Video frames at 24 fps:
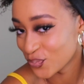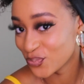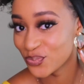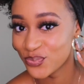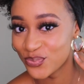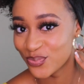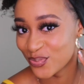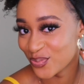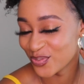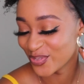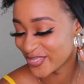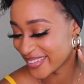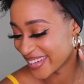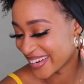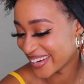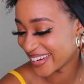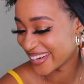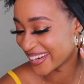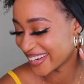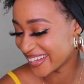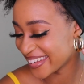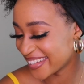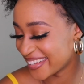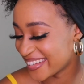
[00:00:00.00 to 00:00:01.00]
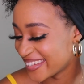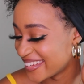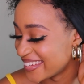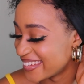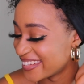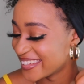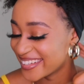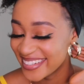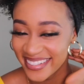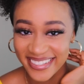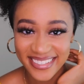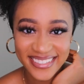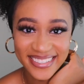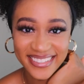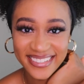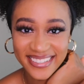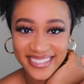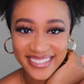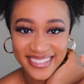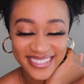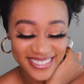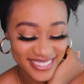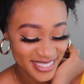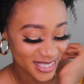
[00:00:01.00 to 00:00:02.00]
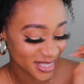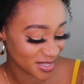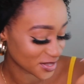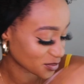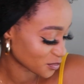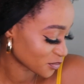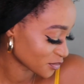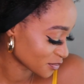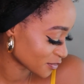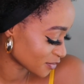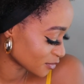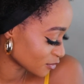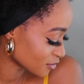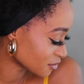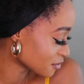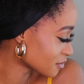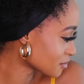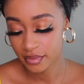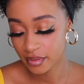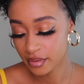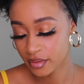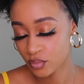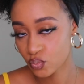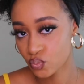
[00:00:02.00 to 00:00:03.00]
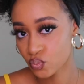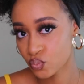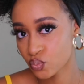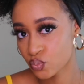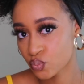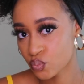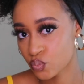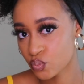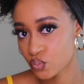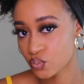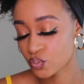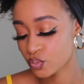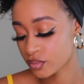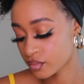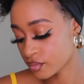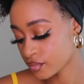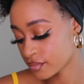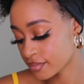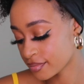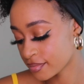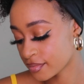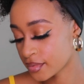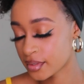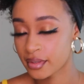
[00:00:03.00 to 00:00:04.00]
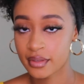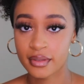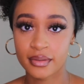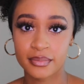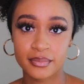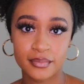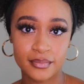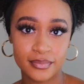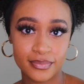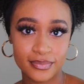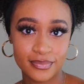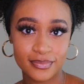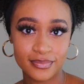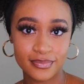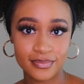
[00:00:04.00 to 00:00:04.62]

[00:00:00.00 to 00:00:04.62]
apparently not. So you don't have to stress yourself washing this unit. You can just